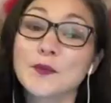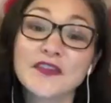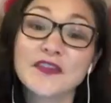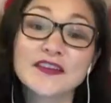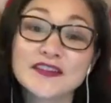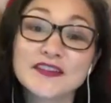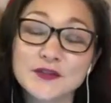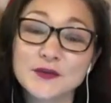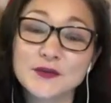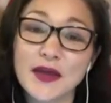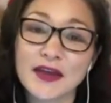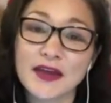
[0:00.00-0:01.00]
But they
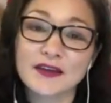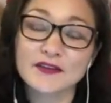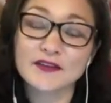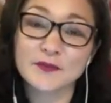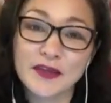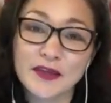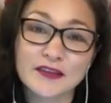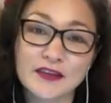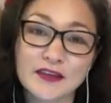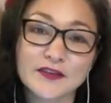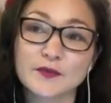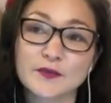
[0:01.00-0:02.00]
do have, Pig and
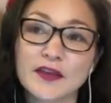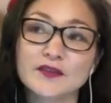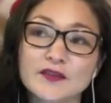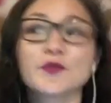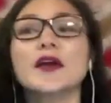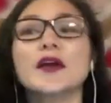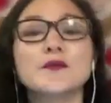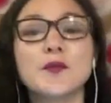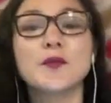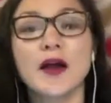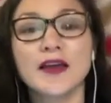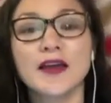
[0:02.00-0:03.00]
Leaf is run
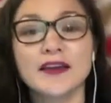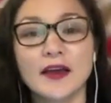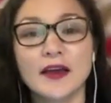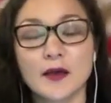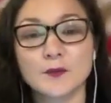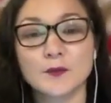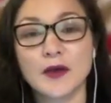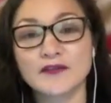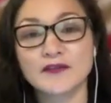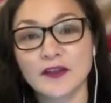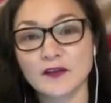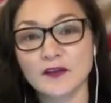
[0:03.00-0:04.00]
by
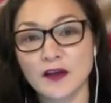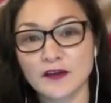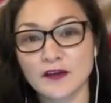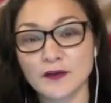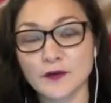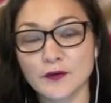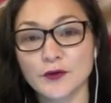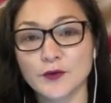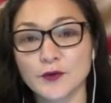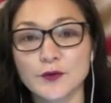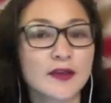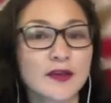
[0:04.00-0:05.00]
Pavel Gago,
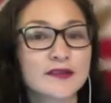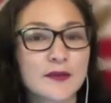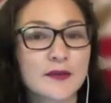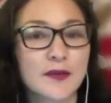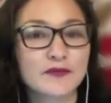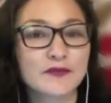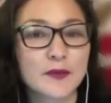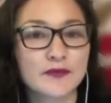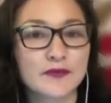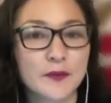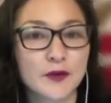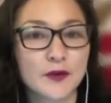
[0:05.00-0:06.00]
who his name may be
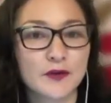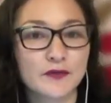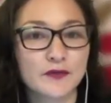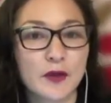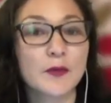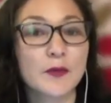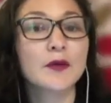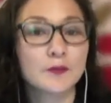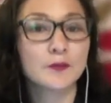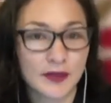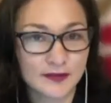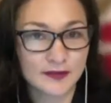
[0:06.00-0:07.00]
familiar from
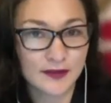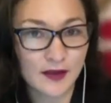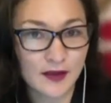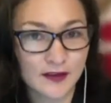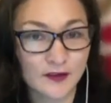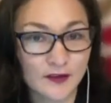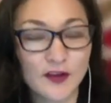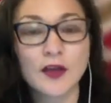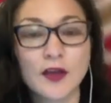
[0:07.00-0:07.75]
Pizza Gago.